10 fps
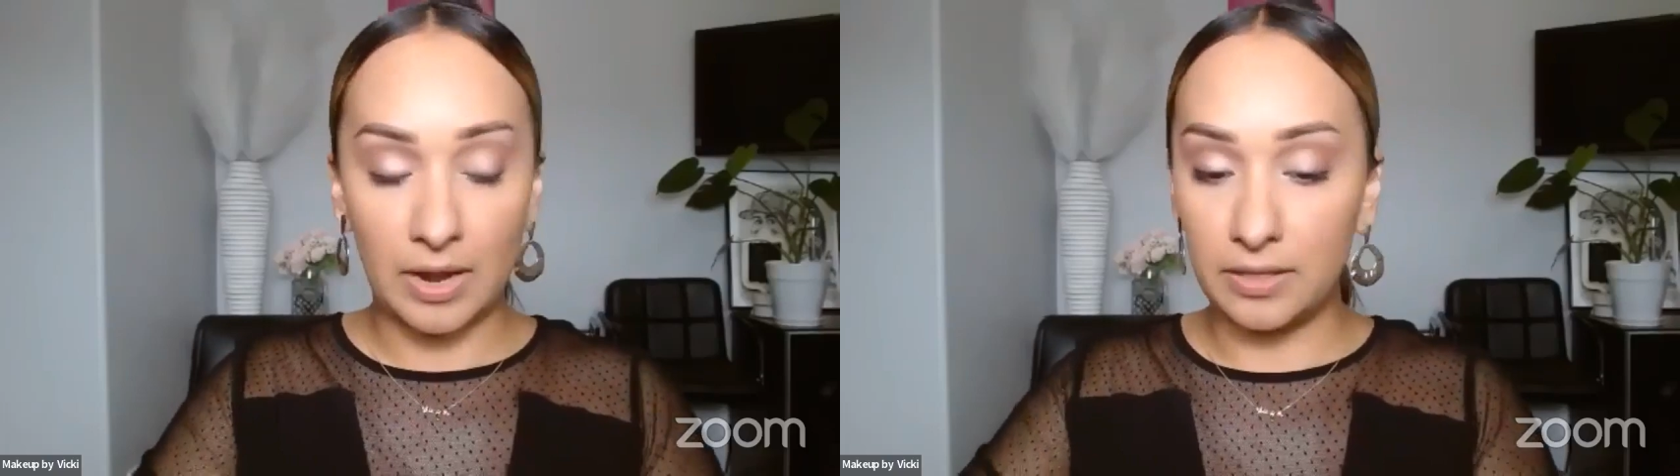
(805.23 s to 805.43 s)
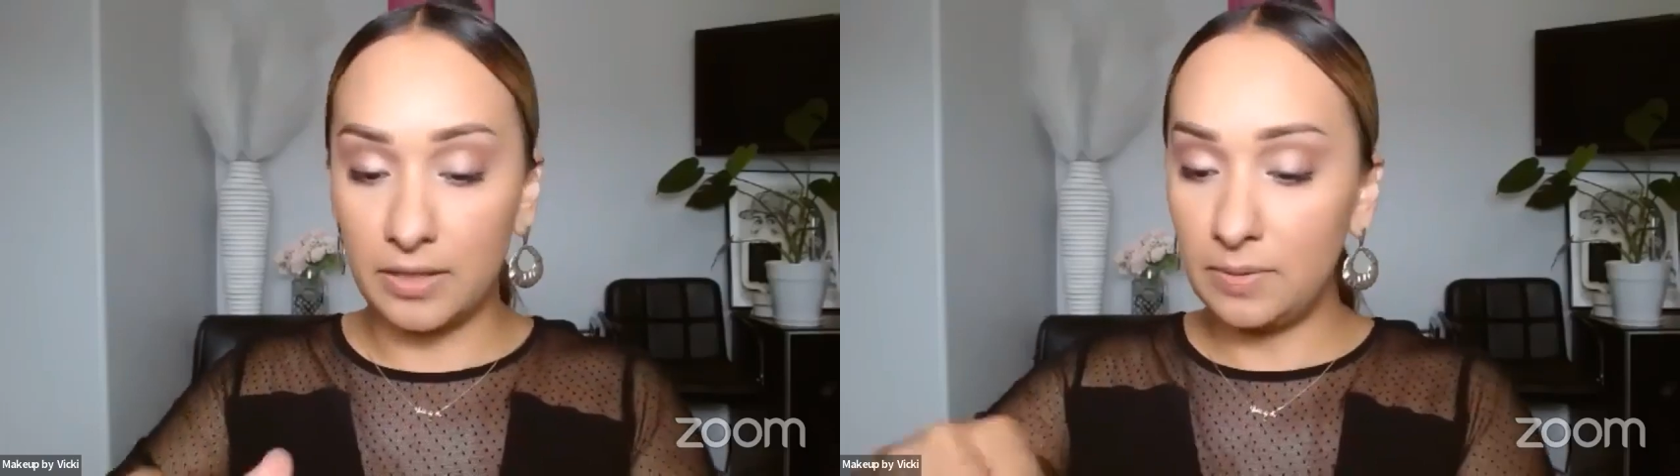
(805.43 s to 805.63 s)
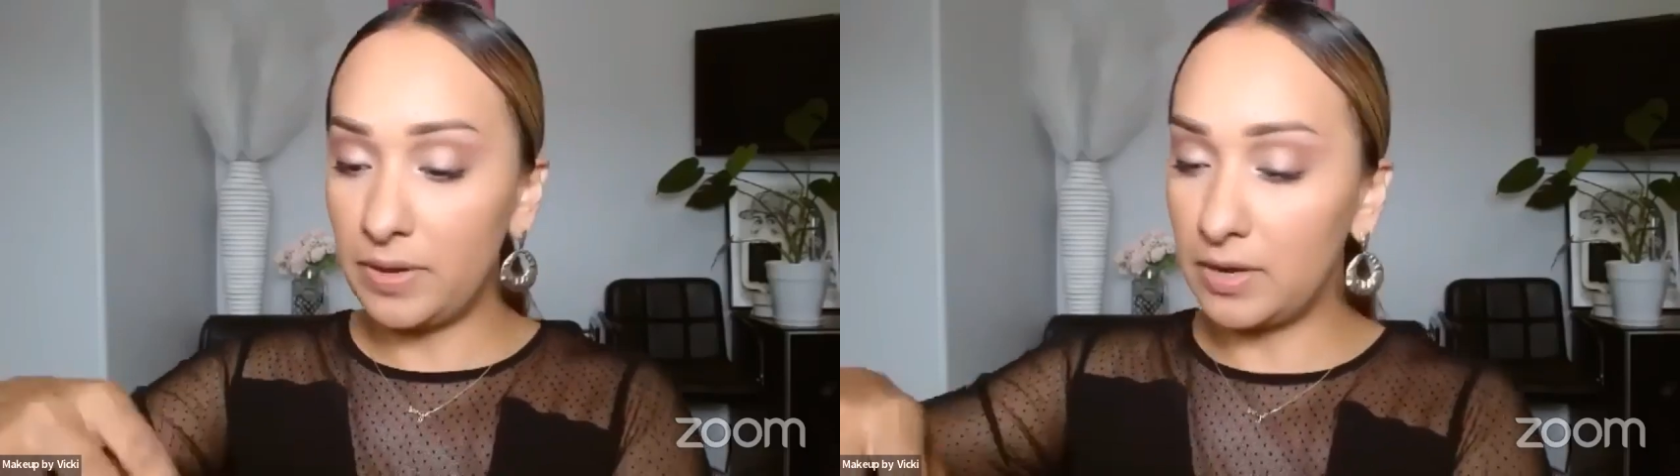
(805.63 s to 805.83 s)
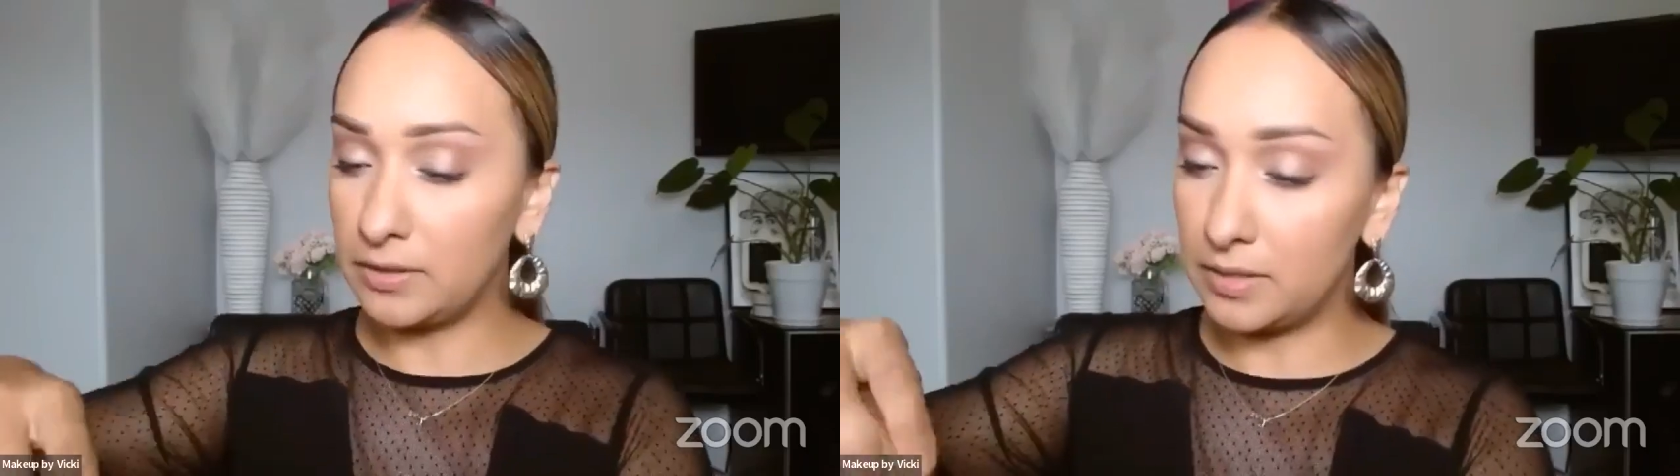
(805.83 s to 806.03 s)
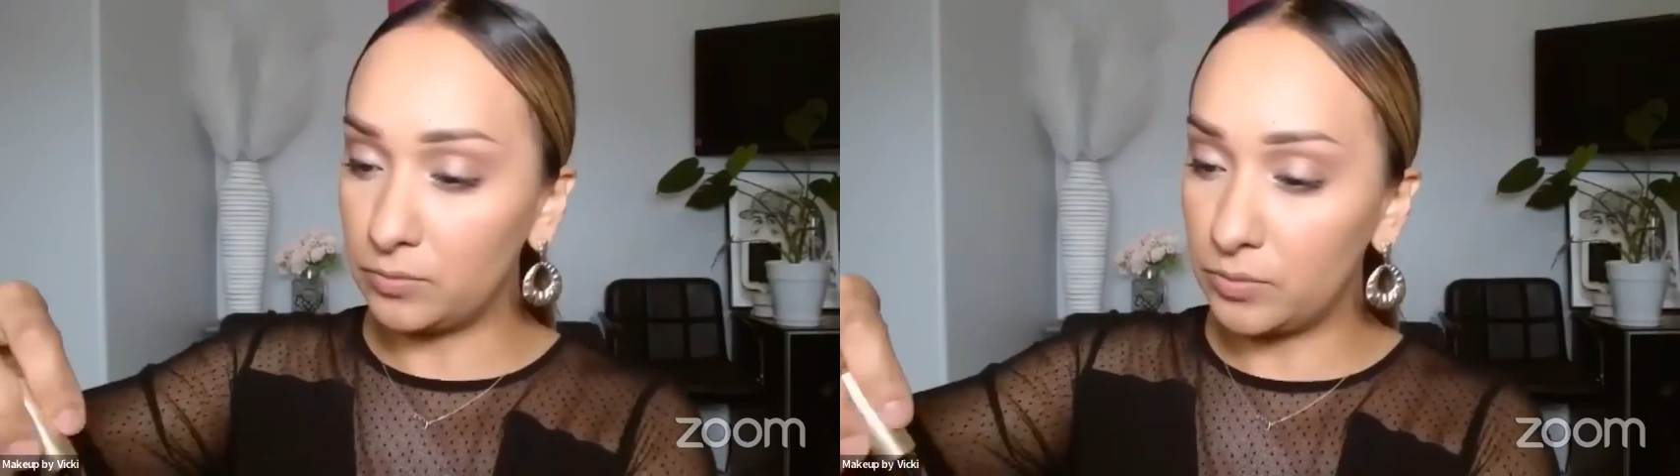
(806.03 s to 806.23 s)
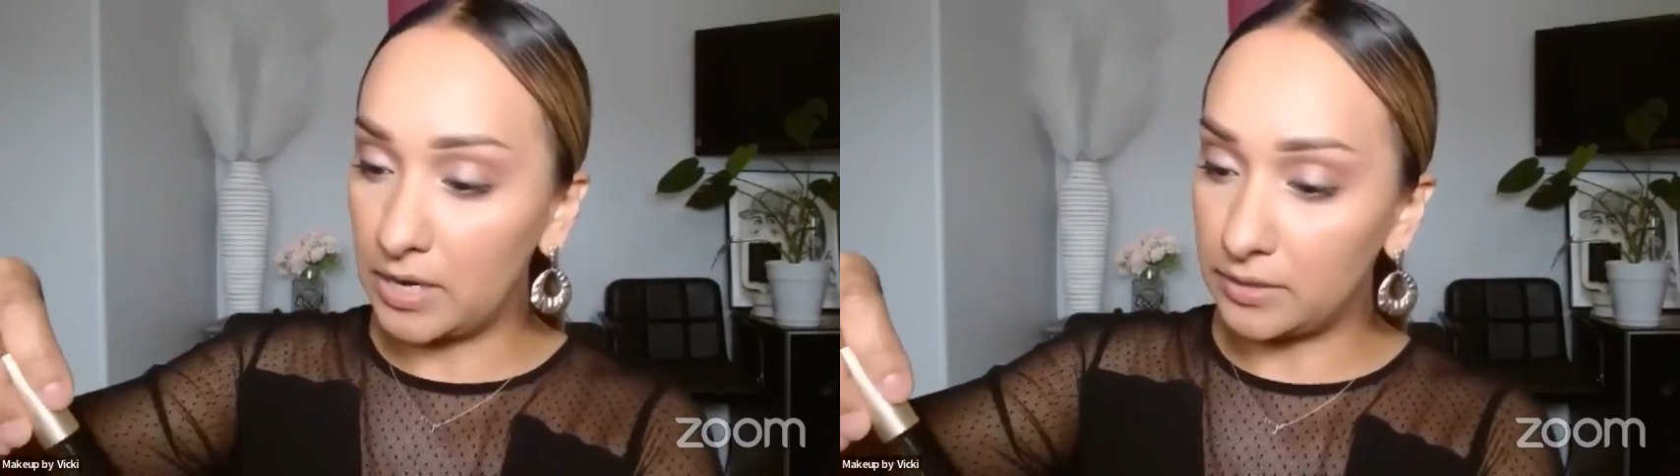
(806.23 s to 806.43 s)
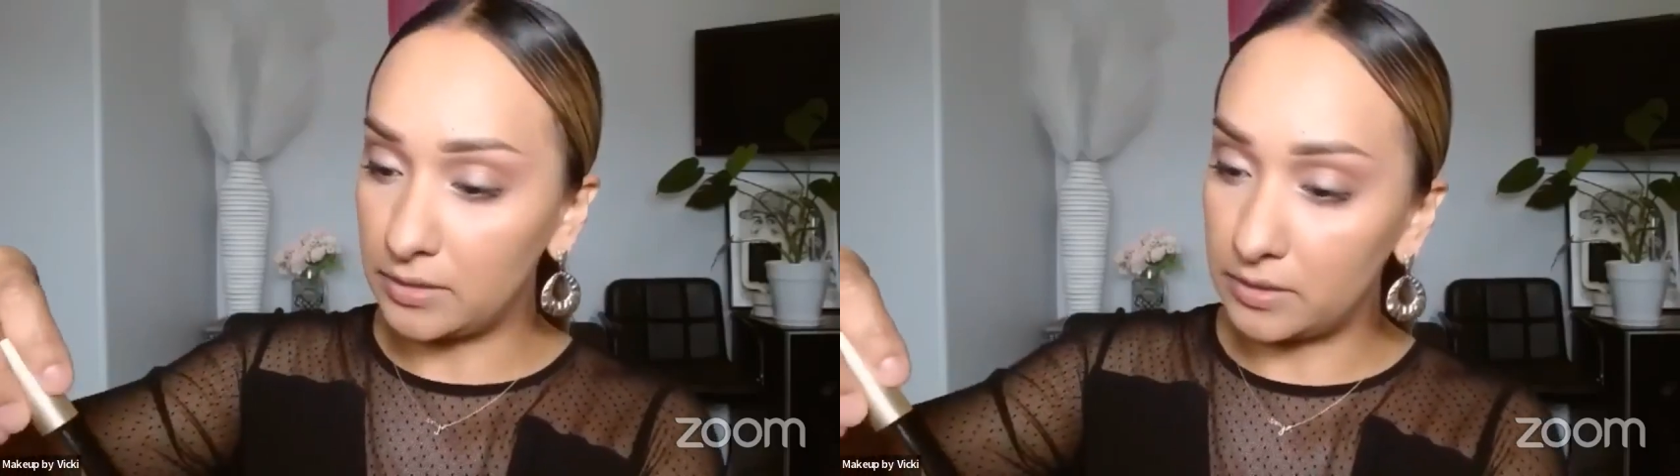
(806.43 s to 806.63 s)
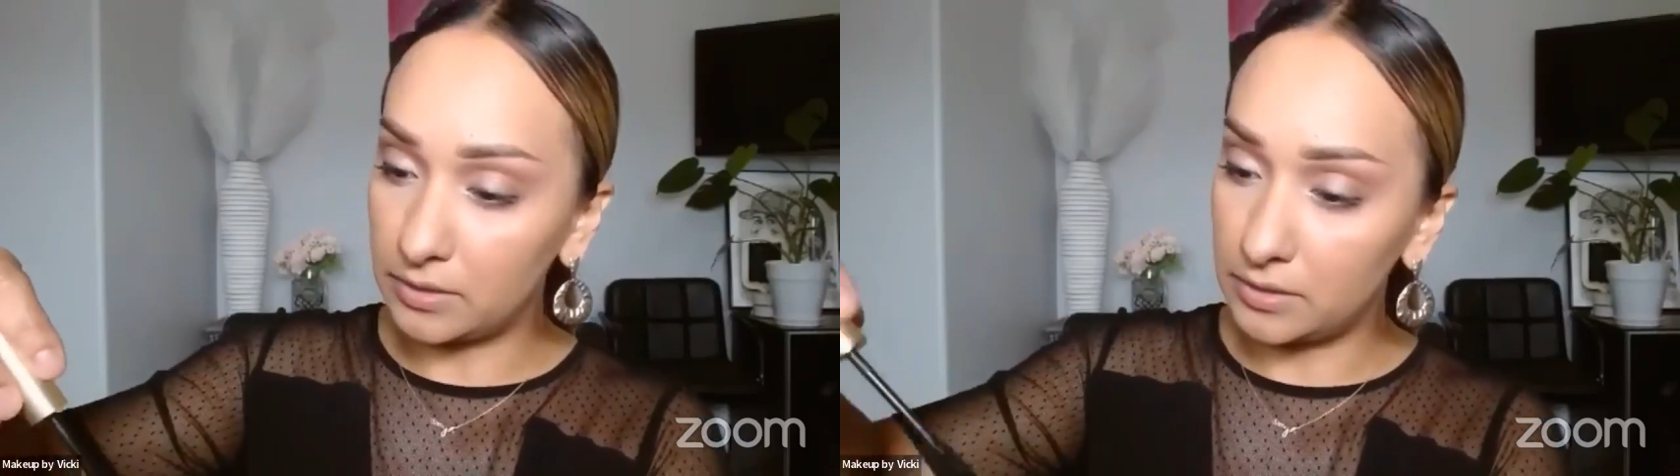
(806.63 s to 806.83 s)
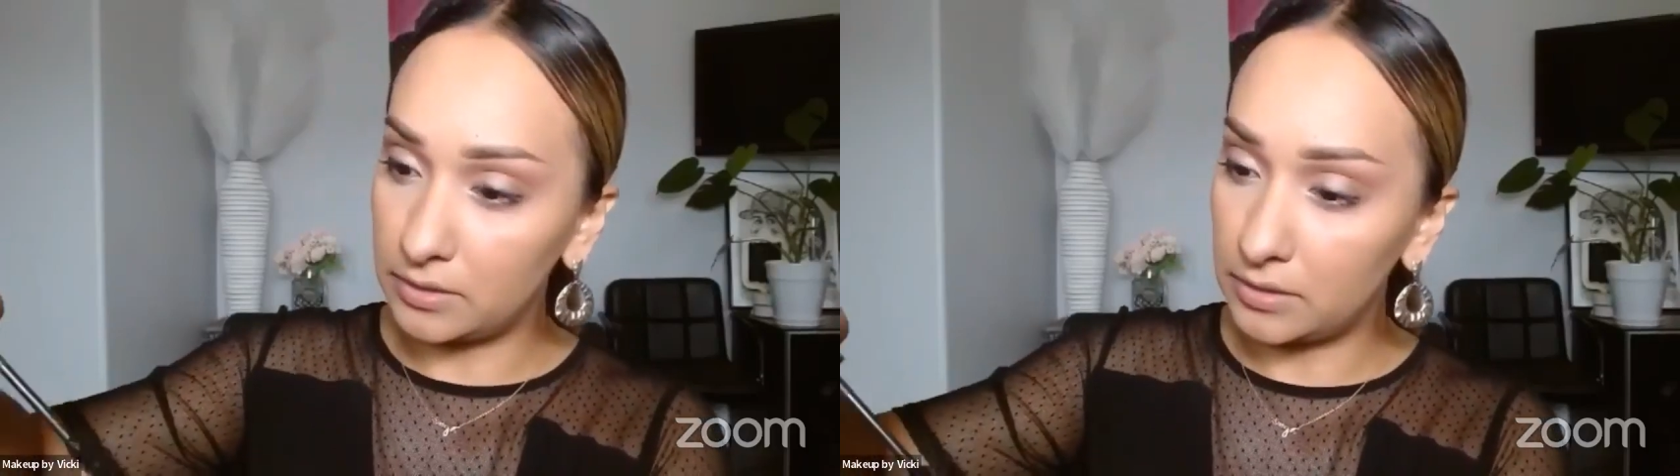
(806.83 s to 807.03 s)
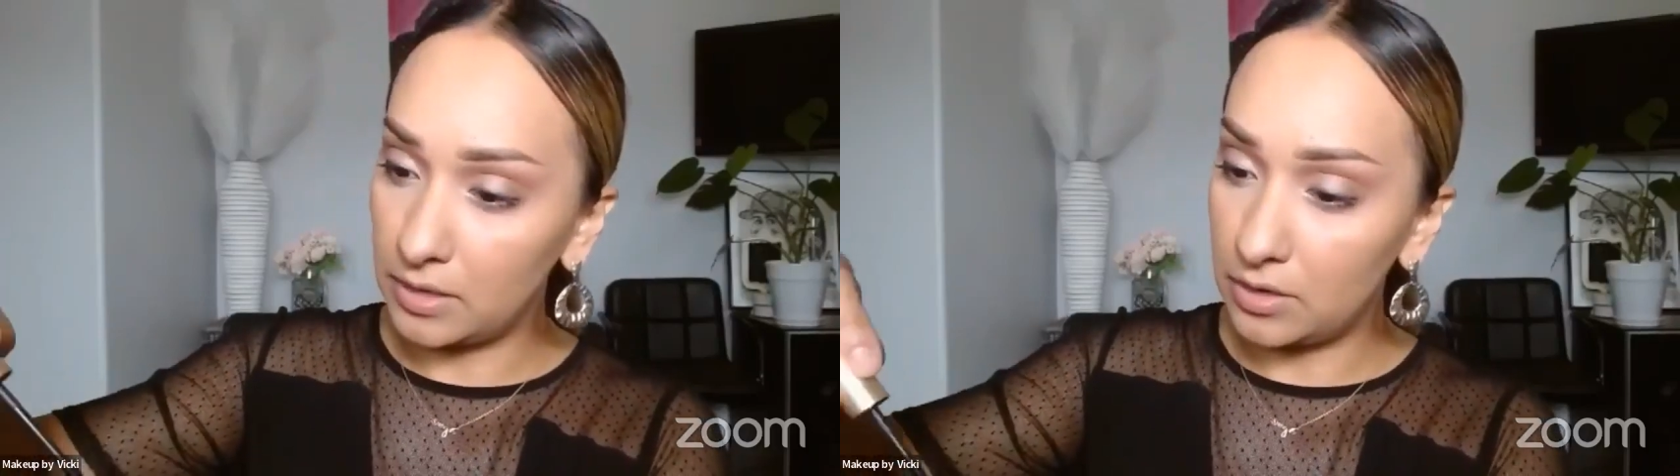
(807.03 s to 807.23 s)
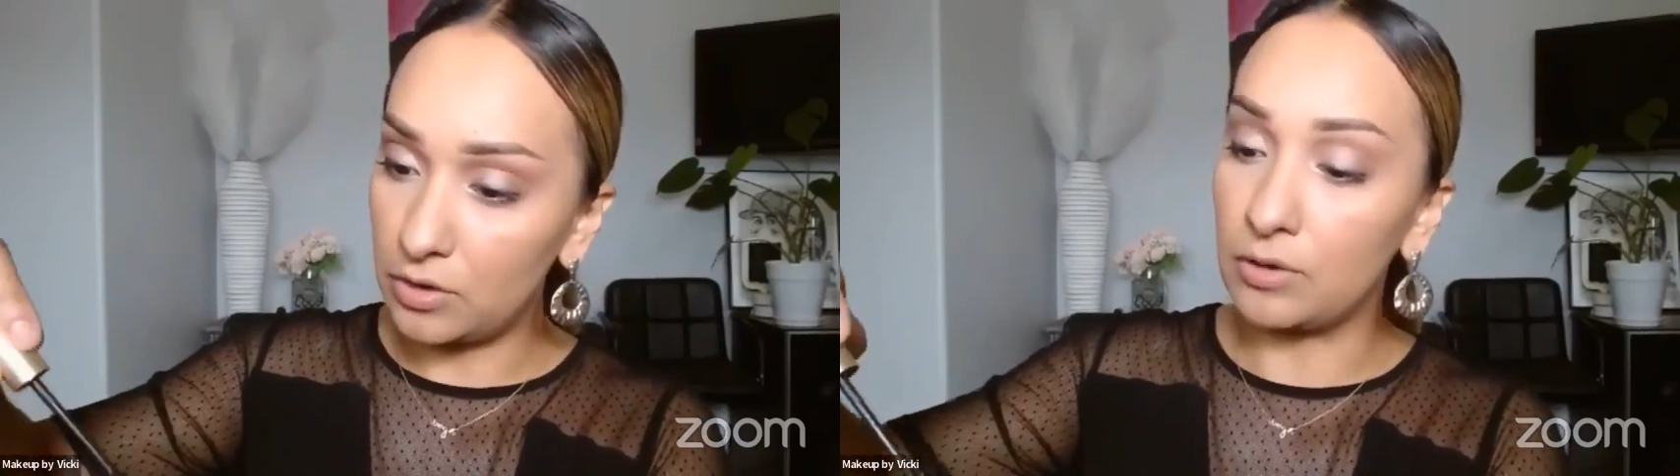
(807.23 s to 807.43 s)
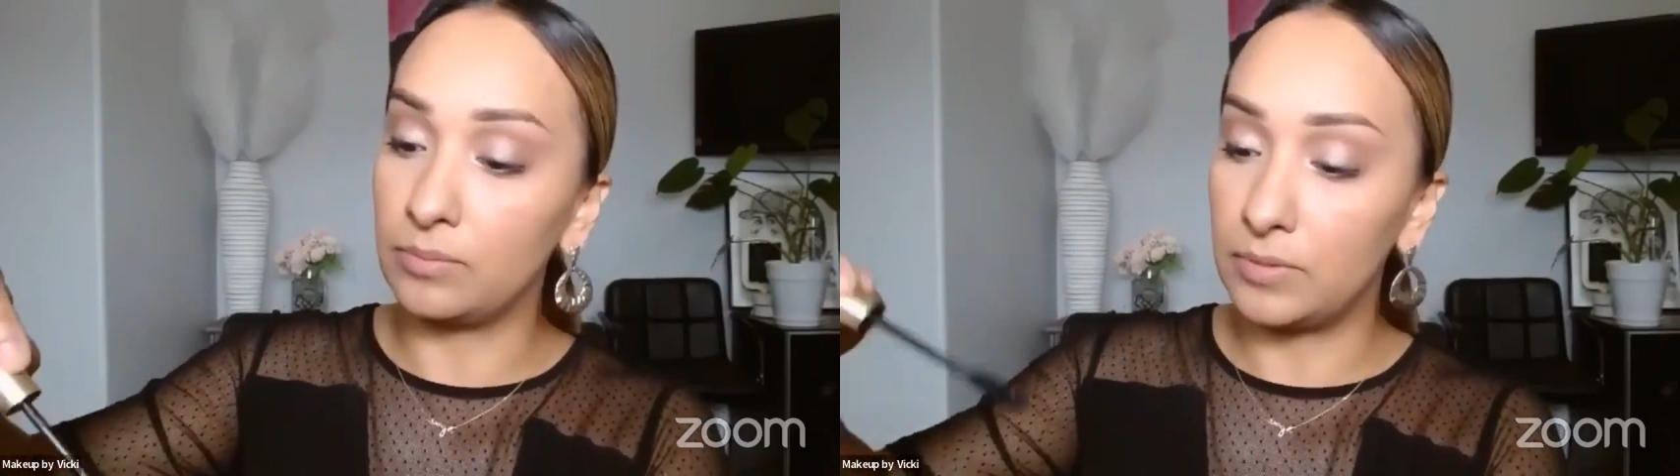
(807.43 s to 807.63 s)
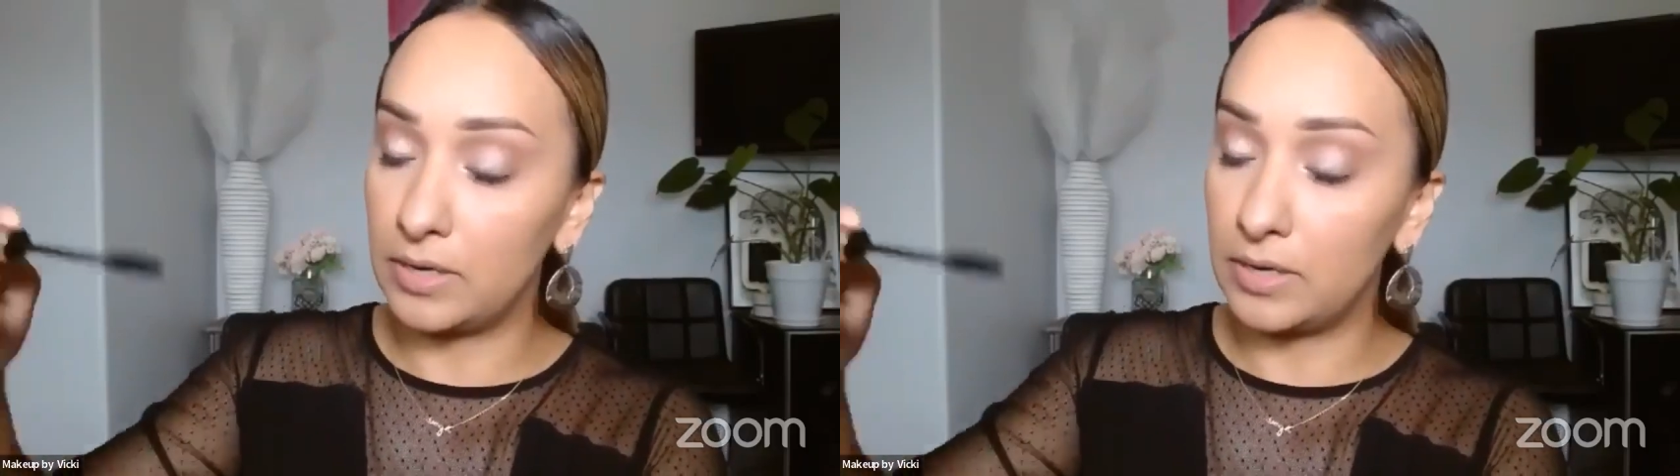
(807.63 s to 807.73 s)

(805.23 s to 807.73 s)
I think because this one has a skinny, no,